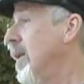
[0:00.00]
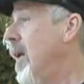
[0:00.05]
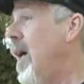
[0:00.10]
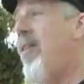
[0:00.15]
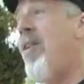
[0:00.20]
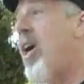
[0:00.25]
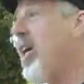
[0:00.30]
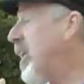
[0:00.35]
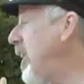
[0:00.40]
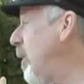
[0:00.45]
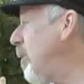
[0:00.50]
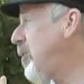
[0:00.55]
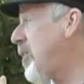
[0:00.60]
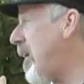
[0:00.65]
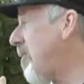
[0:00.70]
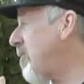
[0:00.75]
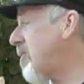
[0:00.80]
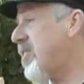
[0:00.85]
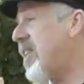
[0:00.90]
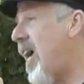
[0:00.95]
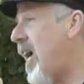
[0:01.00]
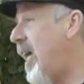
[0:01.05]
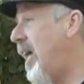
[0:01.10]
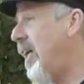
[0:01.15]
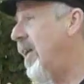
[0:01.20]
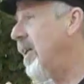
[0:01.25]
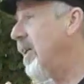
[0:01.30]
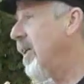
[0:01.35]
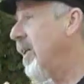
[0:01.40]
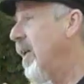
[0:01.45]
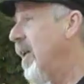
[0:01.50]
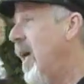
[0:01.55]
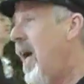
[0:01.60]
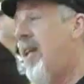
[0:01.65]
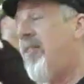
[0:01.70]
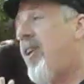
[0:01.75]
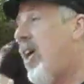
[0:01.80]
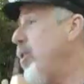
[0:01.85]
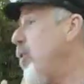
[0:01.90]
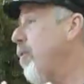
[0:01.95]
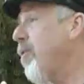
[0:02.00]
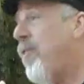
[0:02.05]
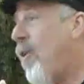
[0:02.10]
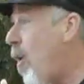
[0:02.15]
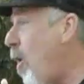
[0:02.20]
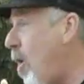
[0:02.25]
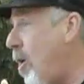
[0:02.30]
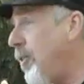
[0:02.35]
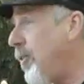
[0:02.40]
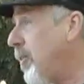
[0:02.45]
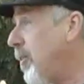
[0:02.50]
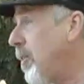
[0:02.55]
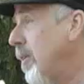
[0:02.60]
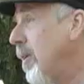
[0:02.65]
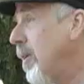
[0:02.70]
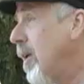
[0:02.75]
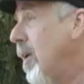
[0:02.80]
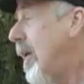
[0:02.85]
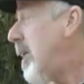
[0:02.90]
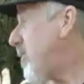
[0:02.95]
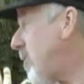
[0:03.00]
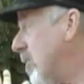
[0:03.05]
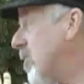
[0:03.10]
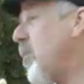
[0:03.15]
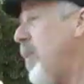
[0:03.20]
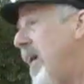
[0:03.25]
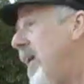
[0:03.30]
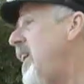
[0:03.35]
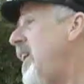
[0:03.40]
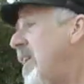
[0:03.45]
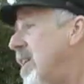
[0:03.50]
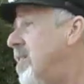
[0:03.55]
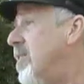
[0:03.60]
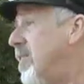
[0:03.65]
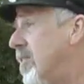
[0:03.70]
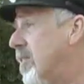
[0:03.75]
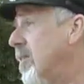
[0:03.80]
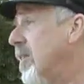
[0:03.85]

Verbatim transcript: They're not going to hear what you have to say. And it's not your fault. That's just the way it is.